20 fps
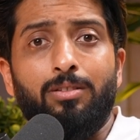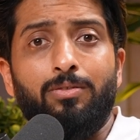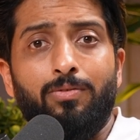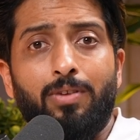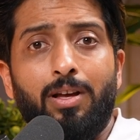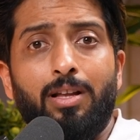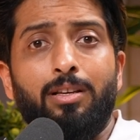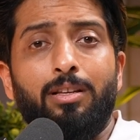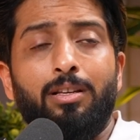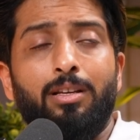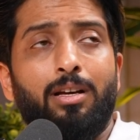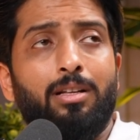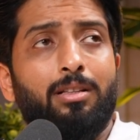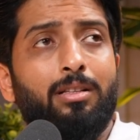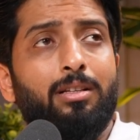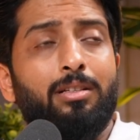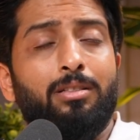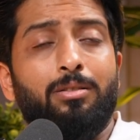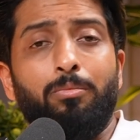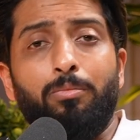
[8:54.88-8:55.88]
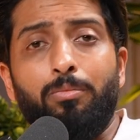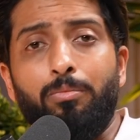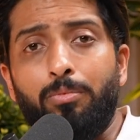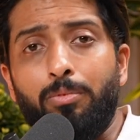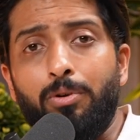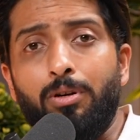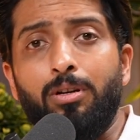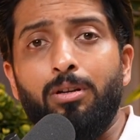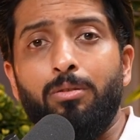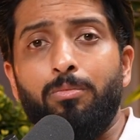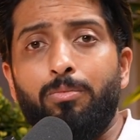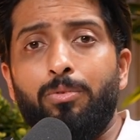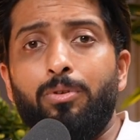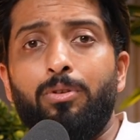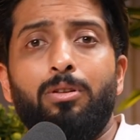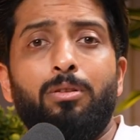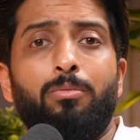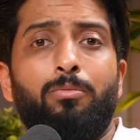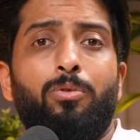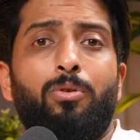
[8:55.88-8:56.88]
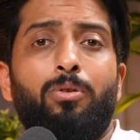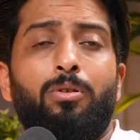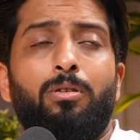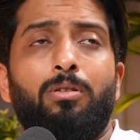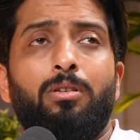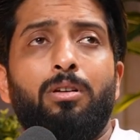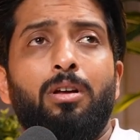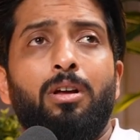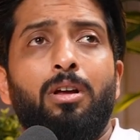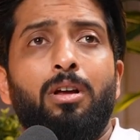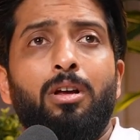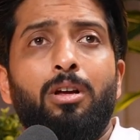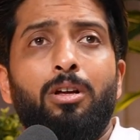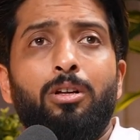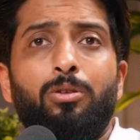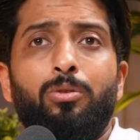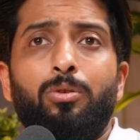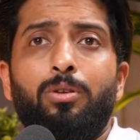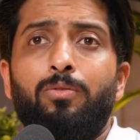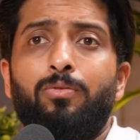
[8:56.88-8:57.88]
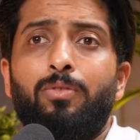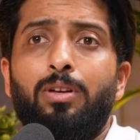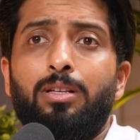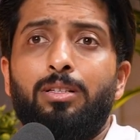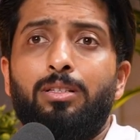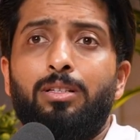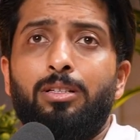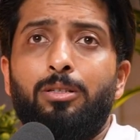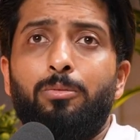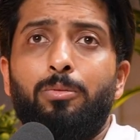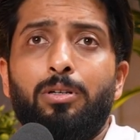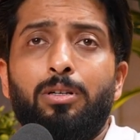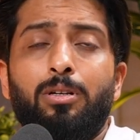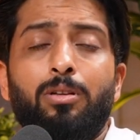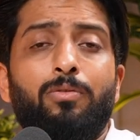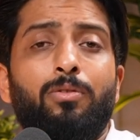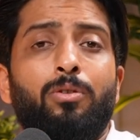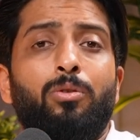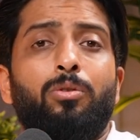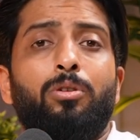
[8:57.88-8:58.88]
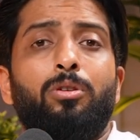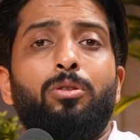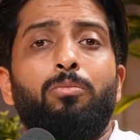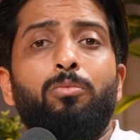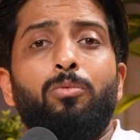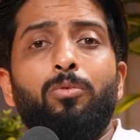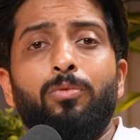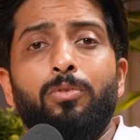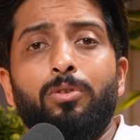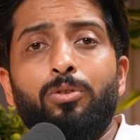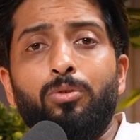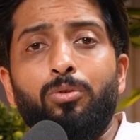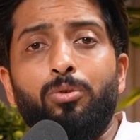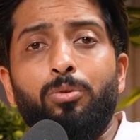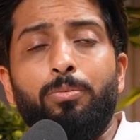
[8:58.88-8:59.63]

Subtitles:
Valley. I think it's a brilliant product to invest, especially if you're looking to move into